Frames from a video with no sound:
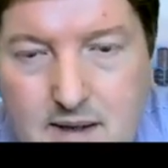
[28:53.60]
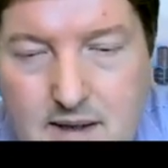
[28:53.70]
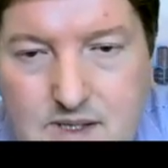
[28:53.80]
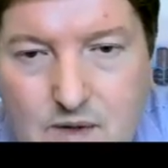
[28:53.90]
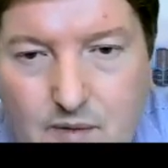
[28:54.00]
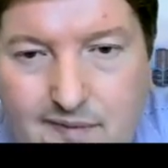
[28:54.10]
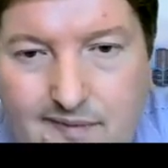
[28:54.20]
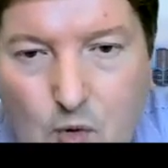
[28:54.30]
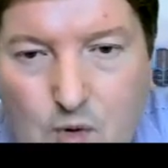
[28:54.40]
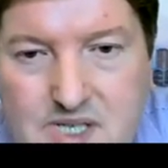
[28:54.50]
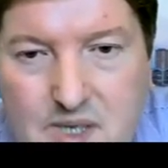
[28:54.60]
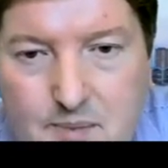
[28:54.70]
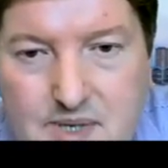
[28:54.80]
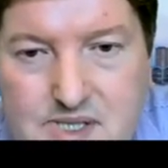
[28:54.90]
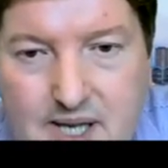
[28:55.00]
sort of
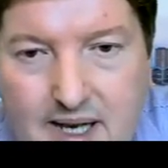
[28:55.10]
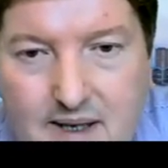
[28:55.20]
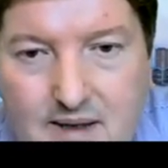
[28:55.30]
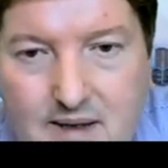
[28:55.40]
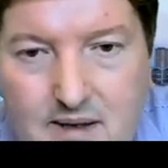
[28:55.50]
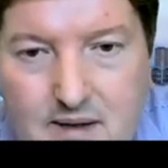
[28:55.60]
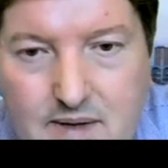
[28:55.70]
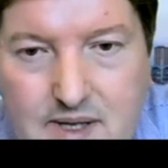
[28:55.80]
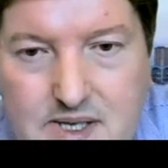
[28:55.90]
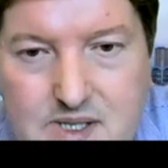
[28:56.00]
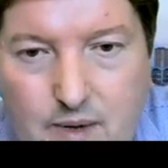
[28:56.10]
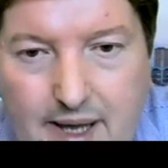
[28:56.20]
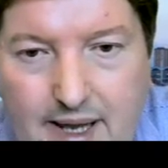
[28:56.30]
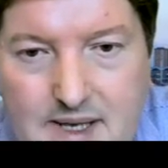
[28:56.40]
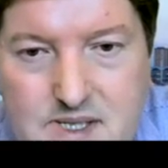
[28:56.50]
40%, you're still
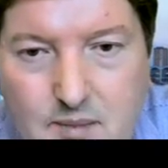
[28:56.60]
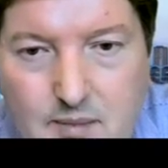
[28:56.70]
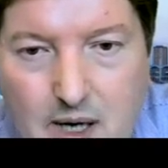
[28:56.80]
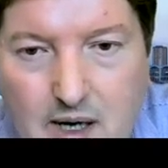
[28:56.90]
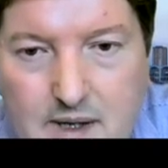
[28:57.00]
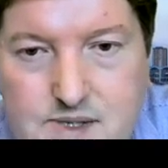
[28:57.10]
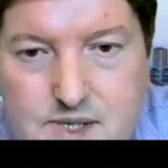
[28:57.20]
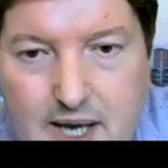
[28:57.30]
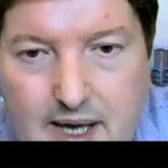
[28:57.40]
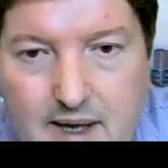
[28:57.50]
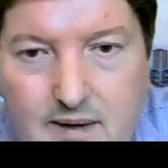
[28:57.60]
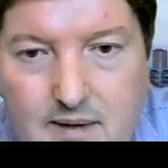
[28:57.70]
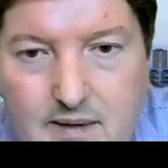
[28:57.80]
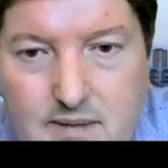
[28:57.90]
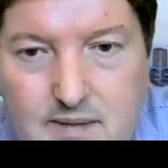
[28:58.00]
getting some marks here.
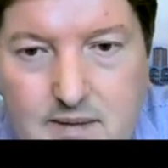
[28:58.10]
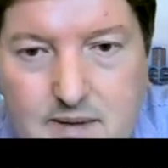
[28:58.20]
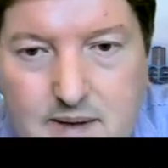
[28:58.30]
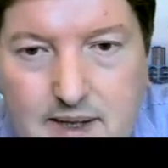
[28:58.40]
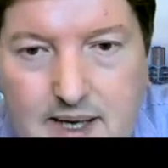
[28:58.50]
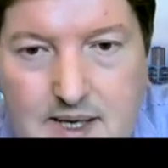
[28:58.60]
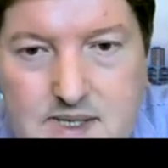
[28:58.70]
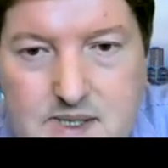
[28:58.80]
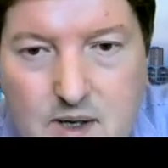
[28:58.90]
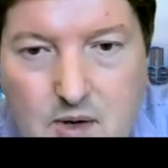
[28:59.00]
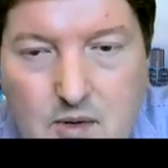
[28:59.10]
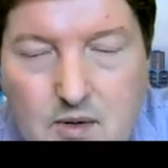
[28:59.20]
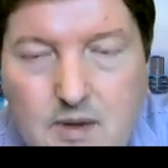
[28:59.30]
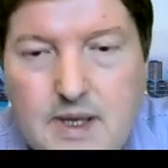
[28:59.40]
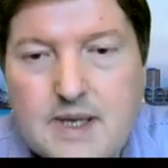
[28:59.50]
Yeah, so
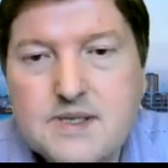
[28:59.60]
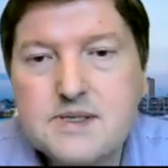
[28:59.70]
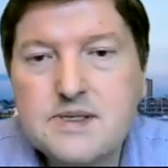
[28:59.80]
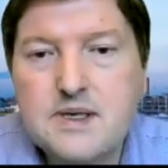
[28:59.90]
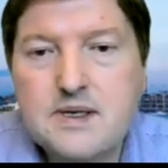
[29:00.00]
it's